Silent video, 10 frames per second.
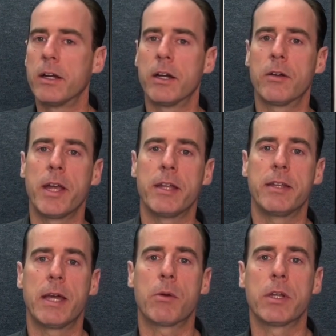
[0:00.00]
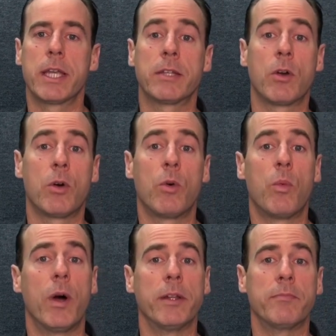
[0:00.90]
All right, now we're going to get to hole
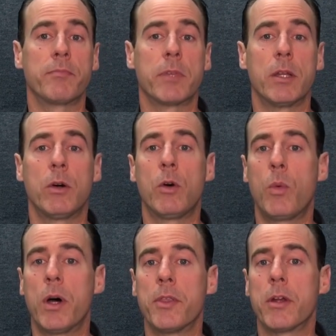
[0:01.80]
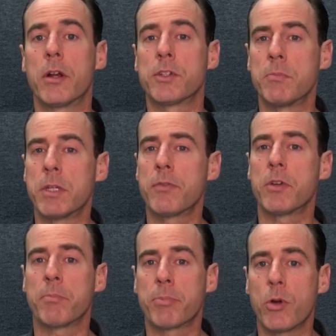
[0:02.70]
1. In hole 1, there are some
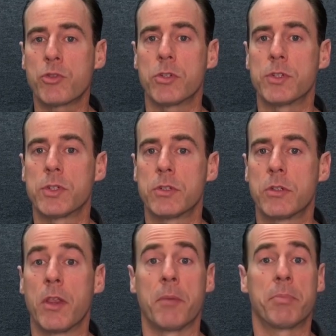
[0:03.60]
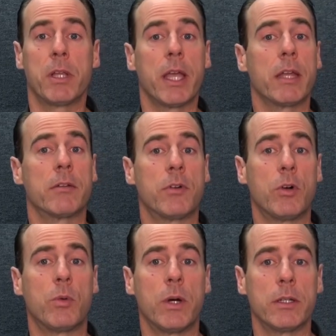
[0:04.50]
different approaches to the playing of
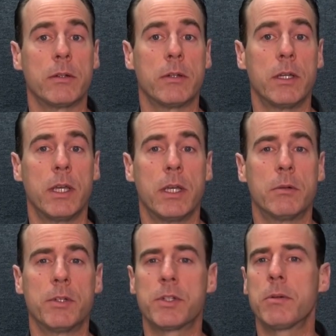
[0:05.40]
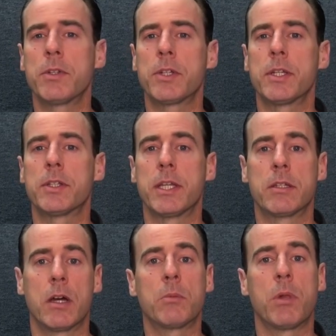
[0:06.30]
hole 1. When someone says they
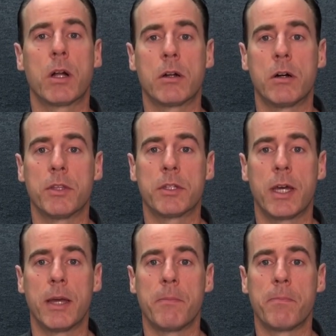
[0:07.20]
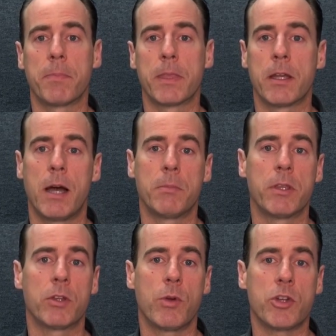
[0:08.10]
tongue block all the time, commonly
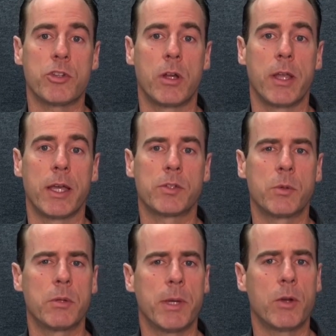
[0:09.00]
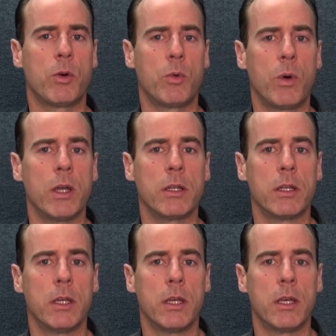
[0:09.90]
the question I'll ask, what about hole 1?
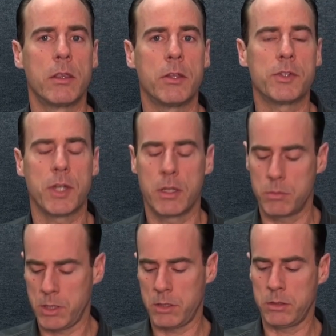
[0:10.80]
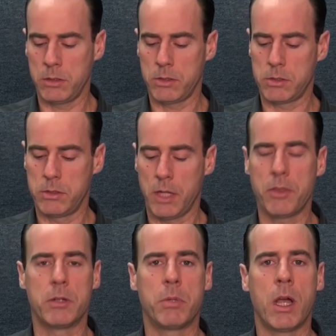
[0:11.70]
They'll say, well, there's
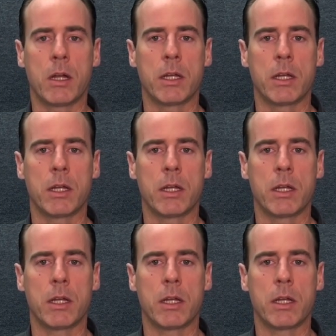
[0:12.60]
nothing to block.